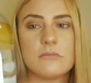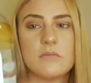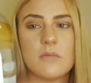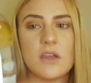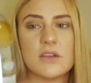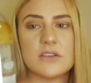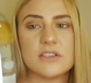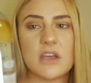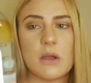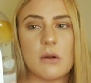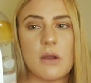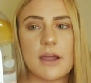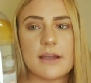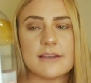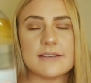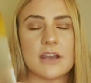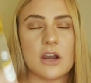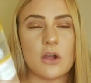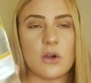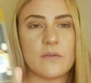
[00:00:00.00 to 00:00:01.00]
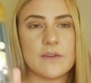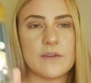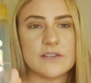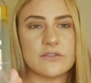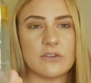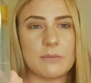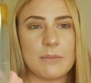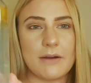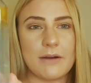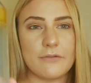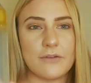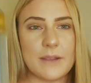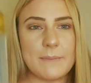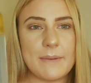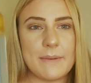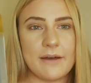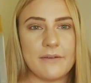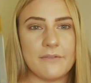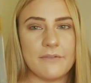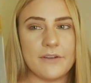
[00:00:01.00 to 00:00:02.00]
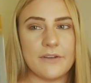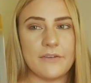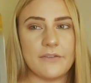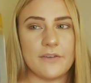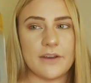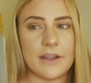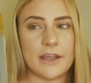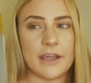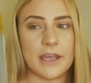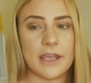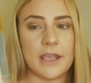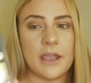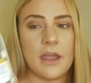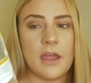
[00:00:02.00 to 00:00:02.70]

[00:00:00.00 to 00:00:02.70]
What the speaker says: So like I said, I got this for about £3.50,